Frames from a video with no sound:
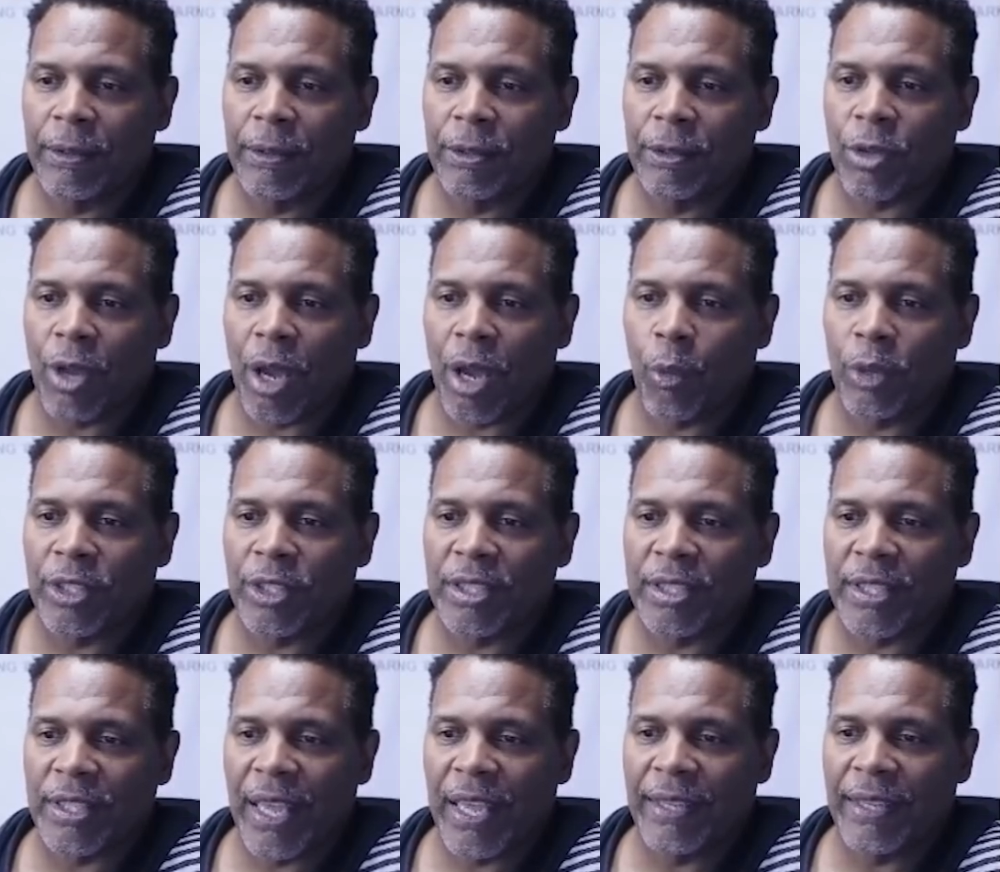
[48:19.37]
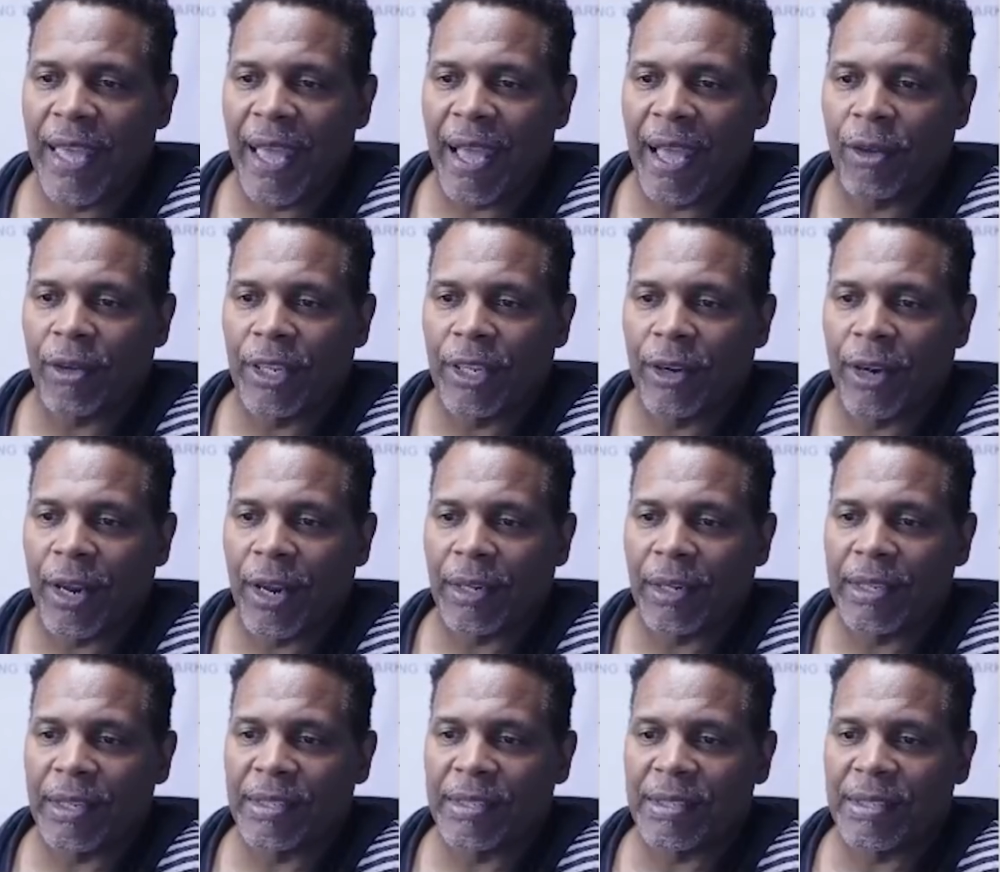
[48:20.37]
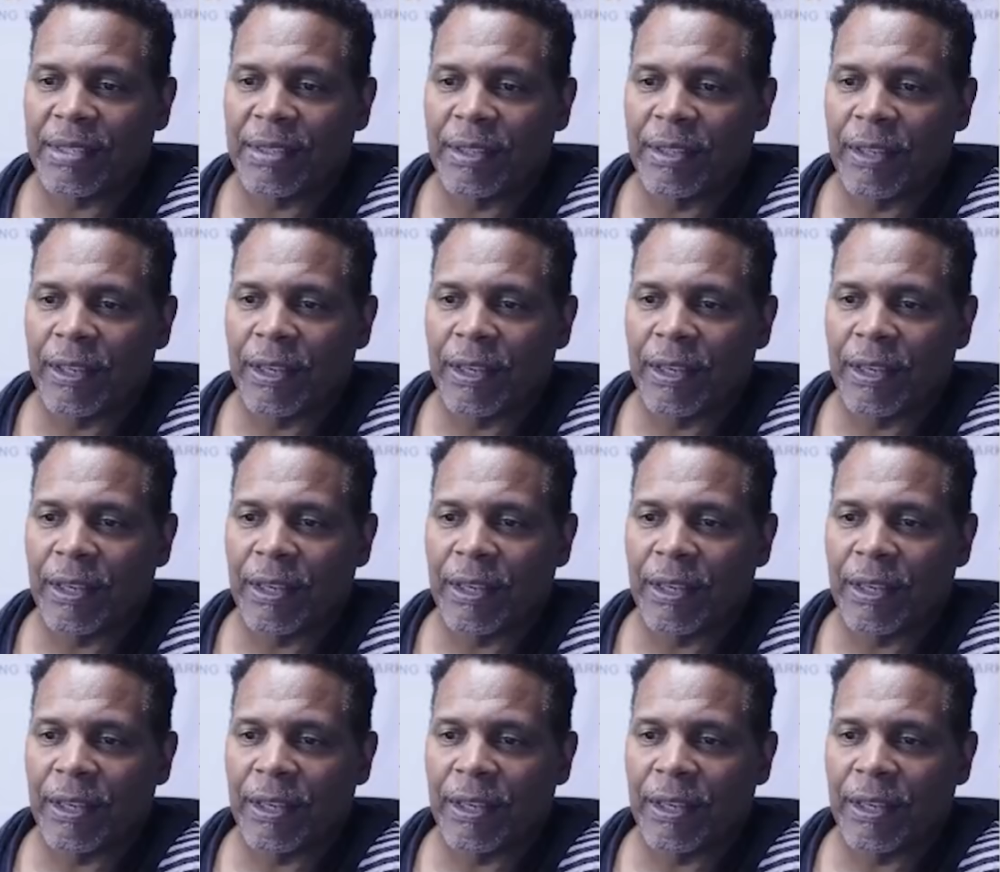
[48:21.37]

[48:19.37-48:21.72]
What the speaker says: So I would stay down here at least.